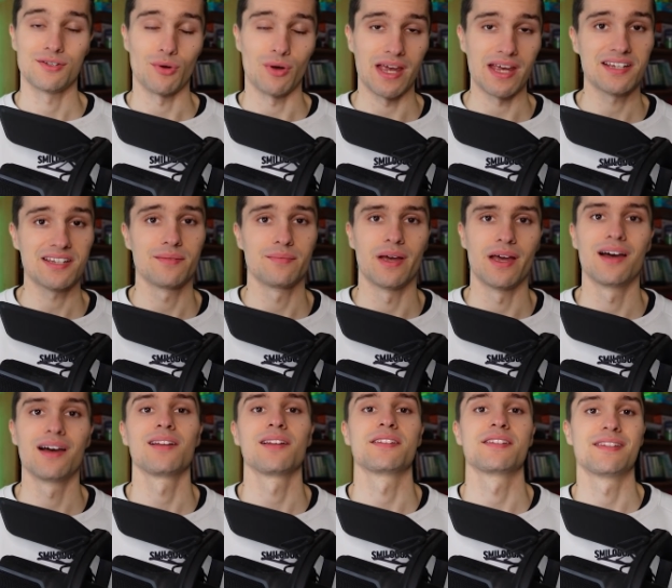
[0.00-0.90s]
So
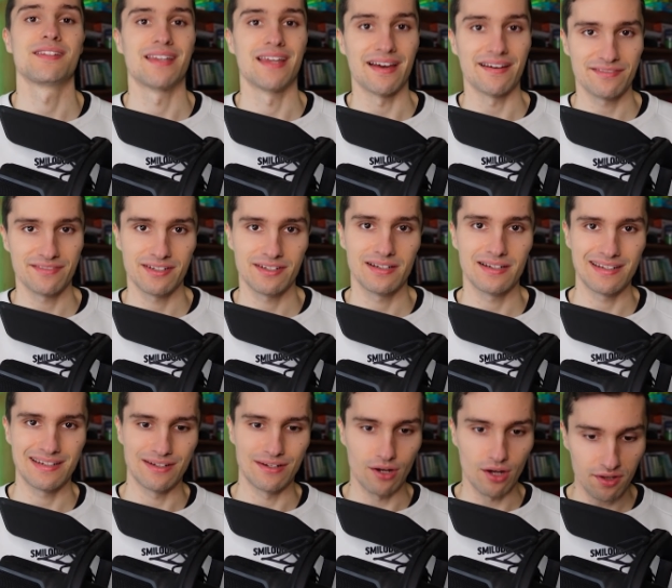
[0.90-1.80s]
XML is
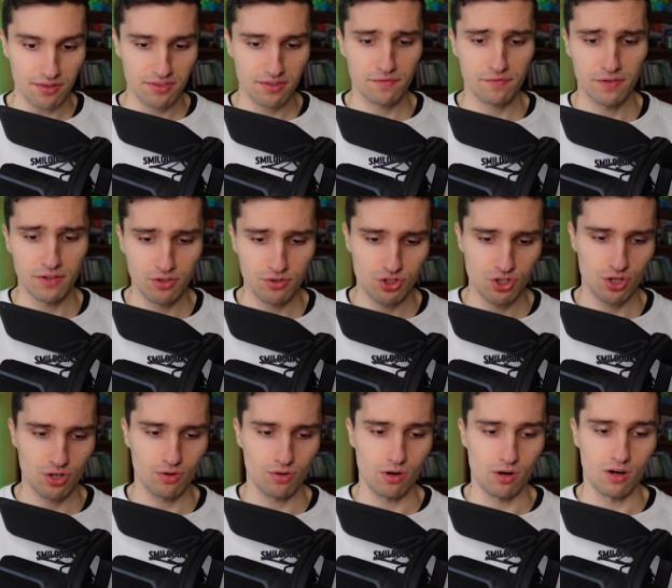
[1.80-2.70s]
definitely not the
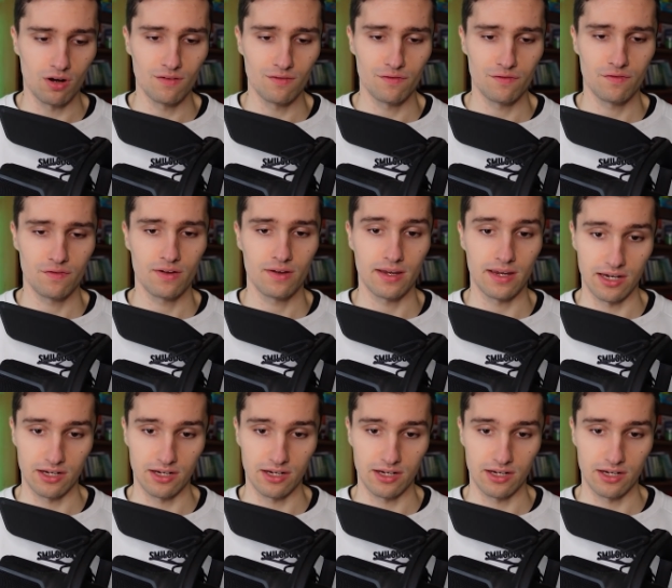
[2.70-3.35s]
future of